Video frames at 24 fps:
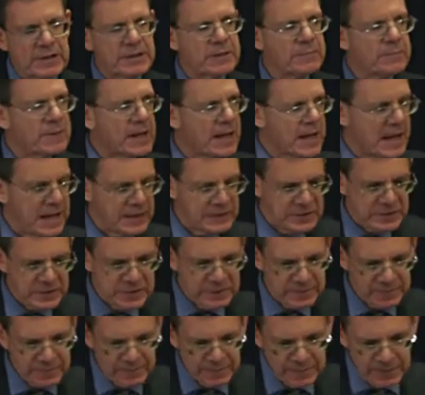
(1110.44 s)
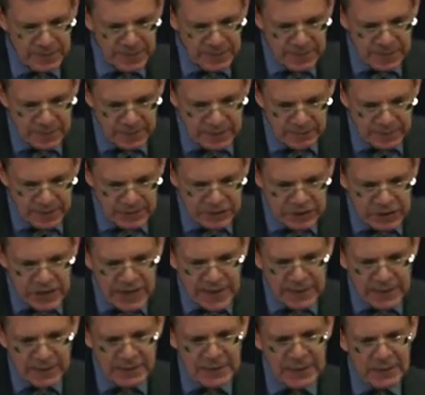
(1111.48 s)
in the past by
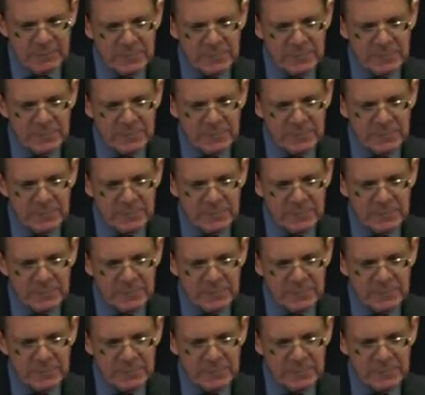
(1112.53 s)
channeling